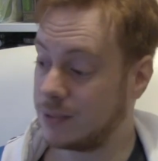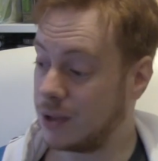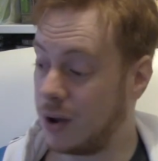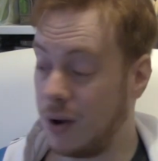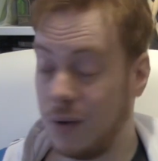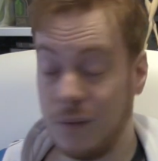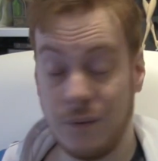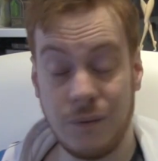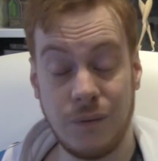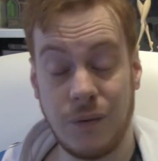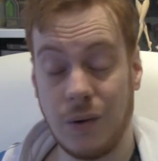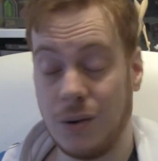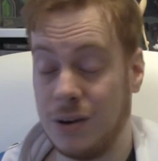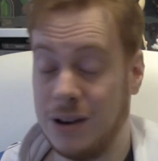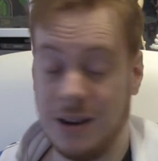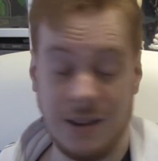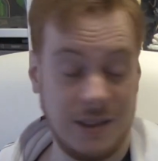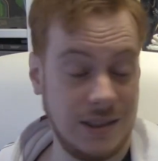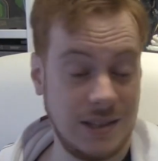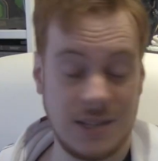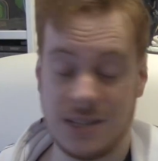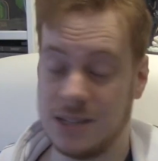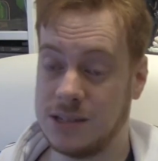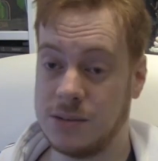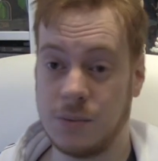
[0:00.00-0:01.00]

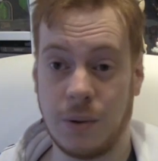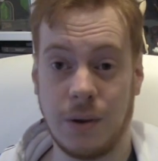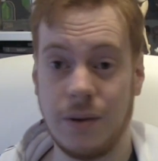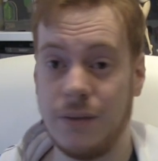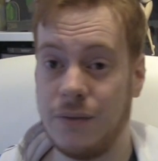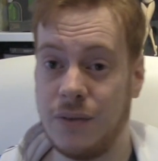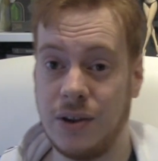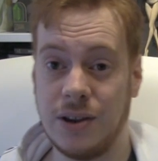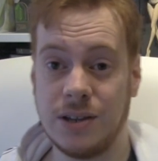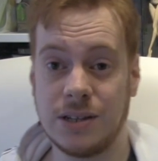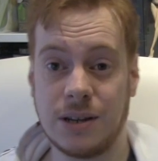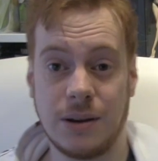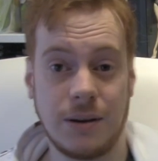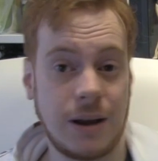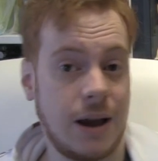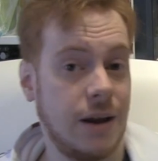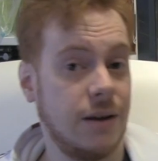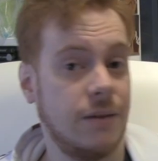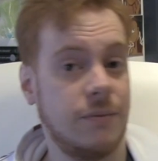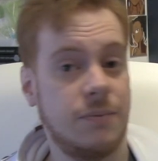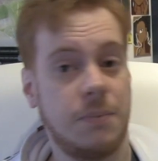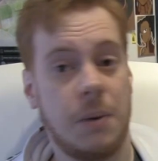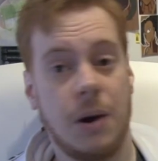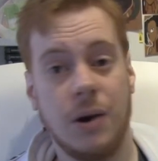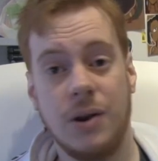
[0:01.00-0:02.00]
this is one of the things I kind
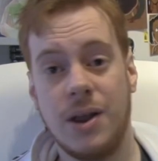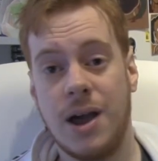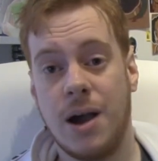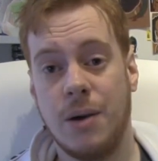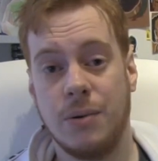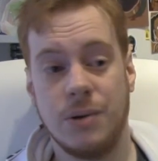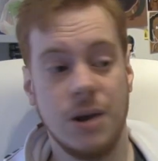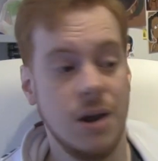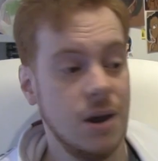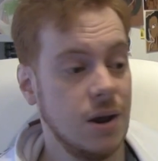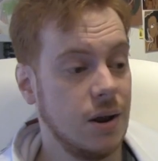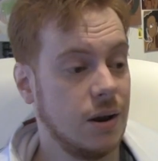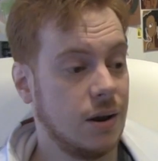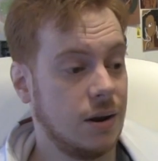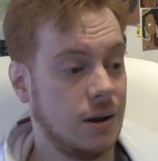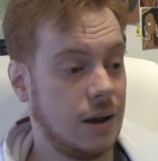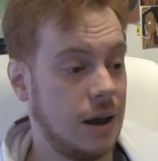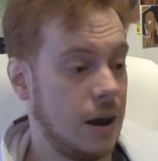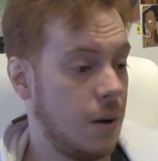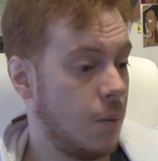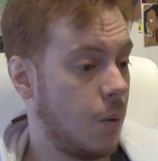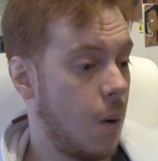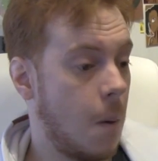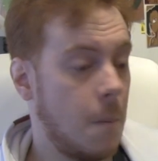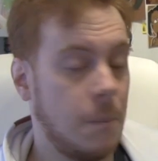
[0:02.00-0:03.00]
of point out.
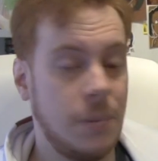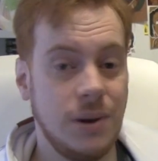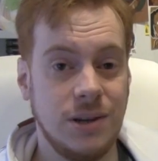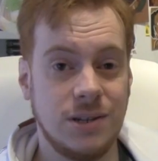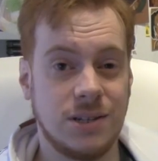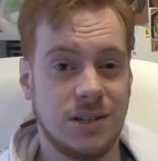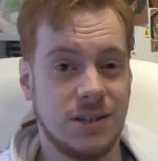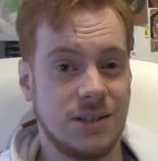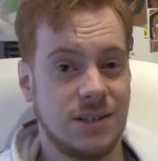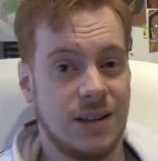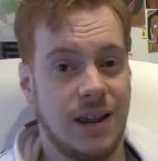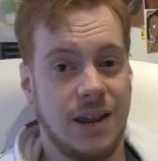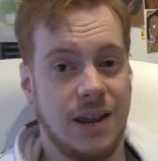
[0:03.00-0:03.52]
Uh, One Piece is